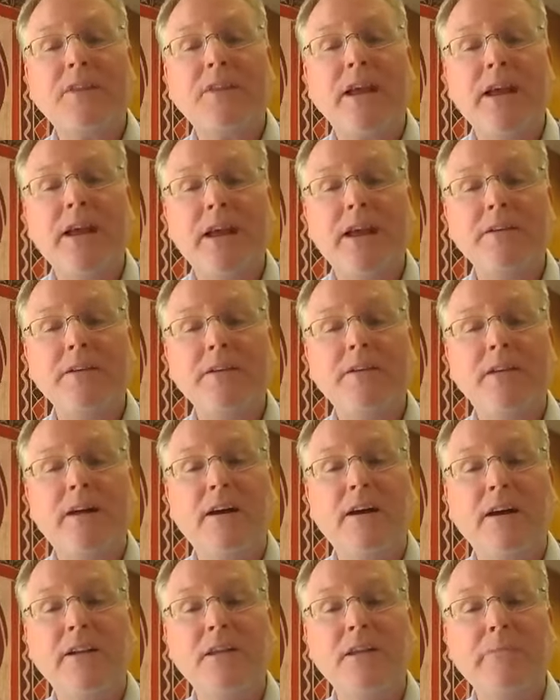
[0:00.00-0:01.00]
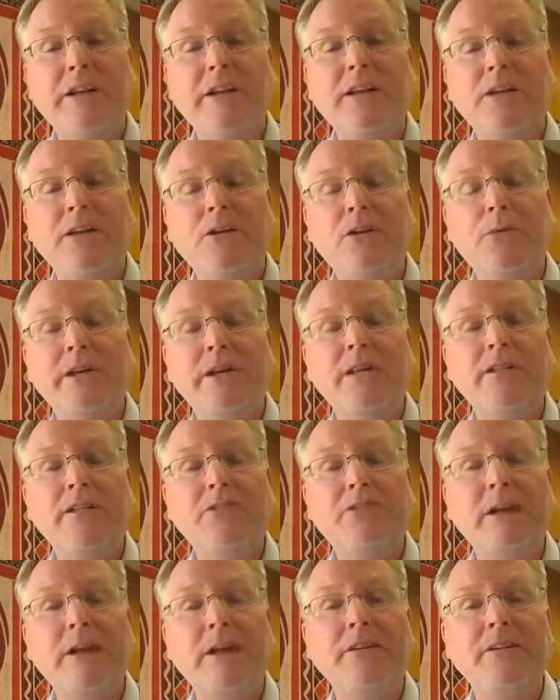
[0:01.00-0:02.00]
And the media quickly
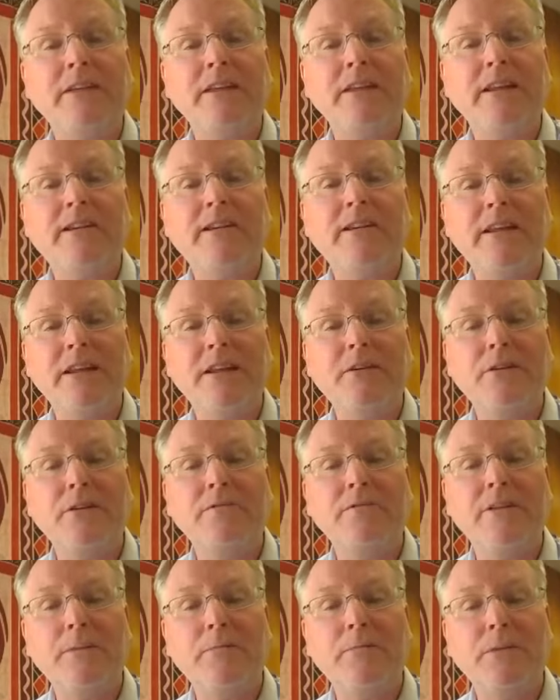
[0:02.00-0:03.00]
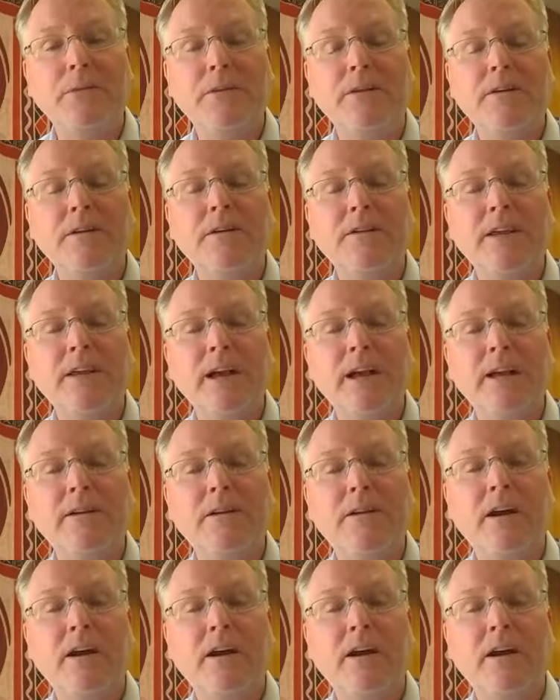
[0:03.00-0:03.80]
speculated that November that